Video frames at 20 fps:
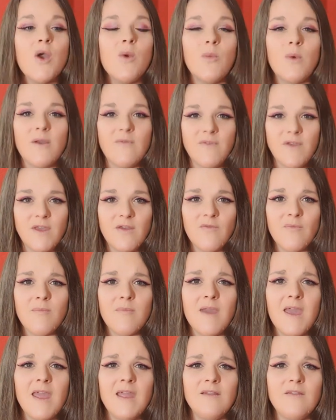whether you've
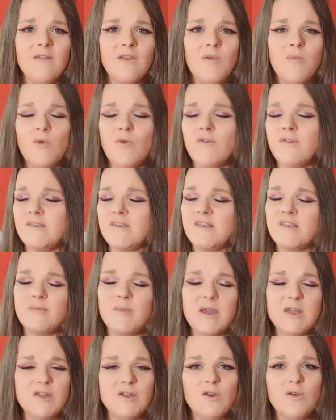made them or it's a
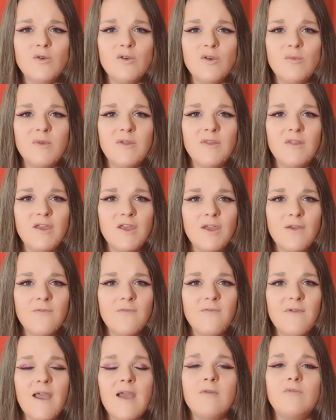special ornament that you
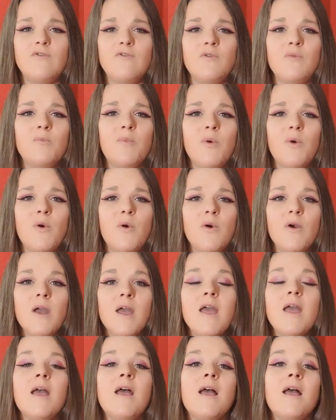found and bought,
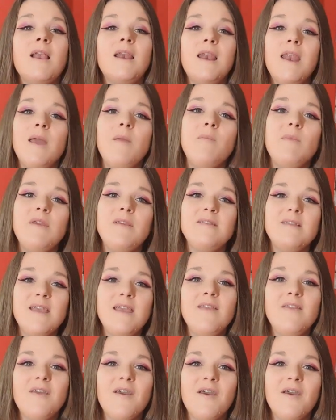let me
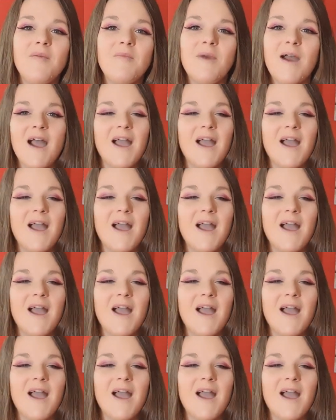see them.